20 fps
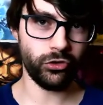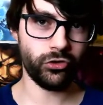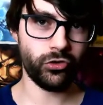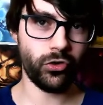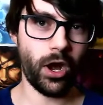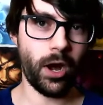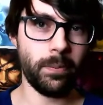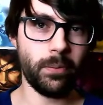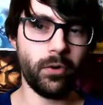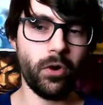
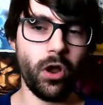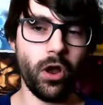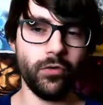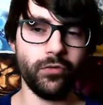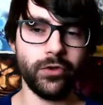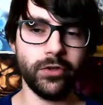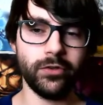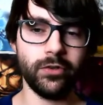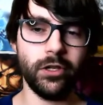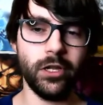Trapper,
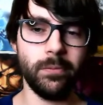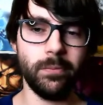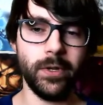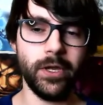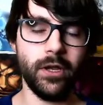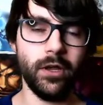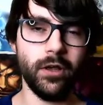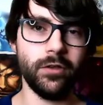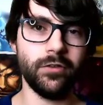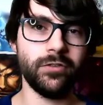obviously,
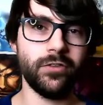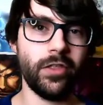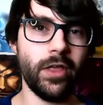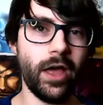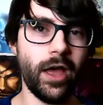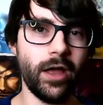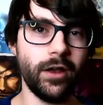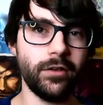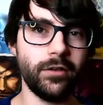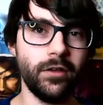because
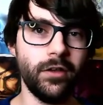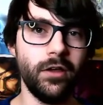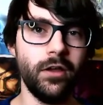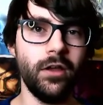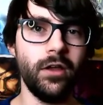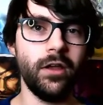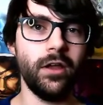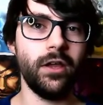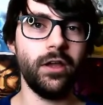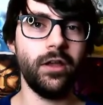that
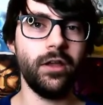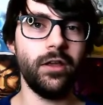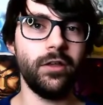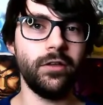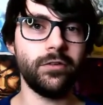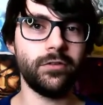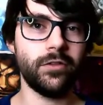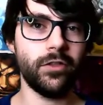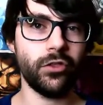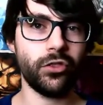
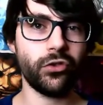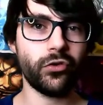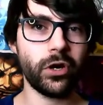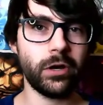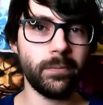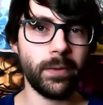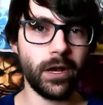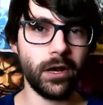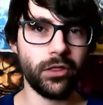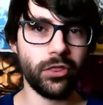is the 3
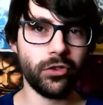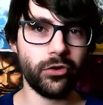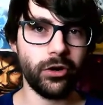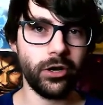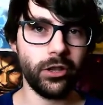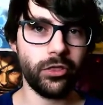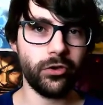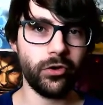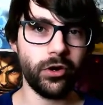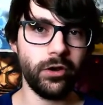mana
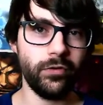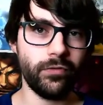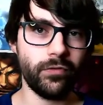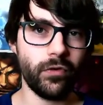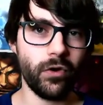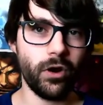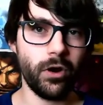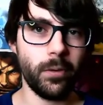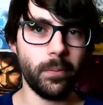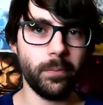3/3
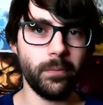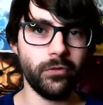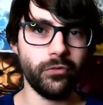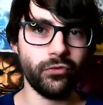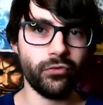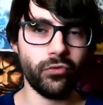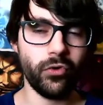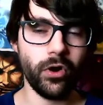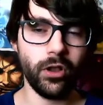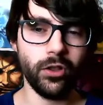from
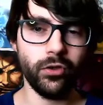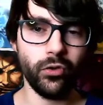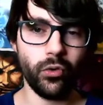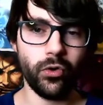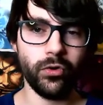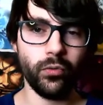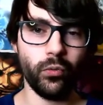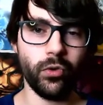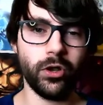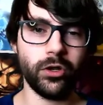
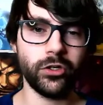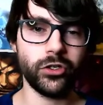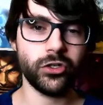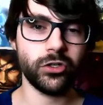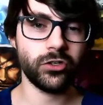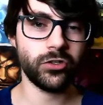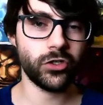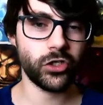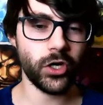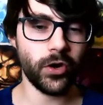Freljord, which
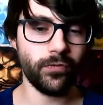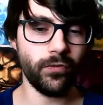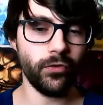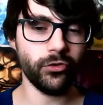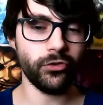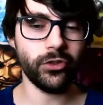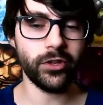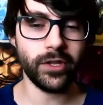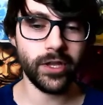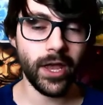
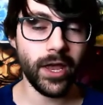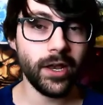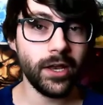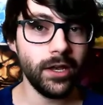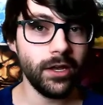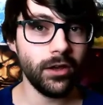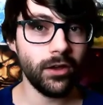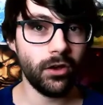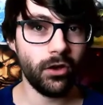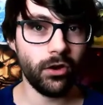shuffles the
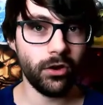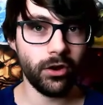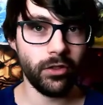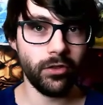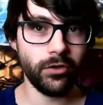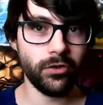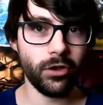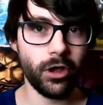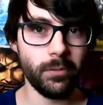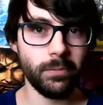Yeti onto the
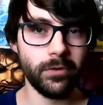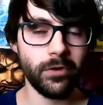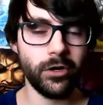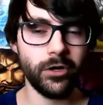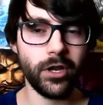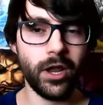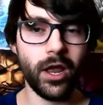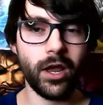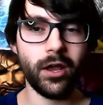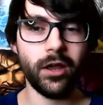top of your
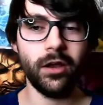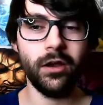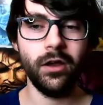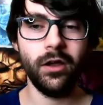deck.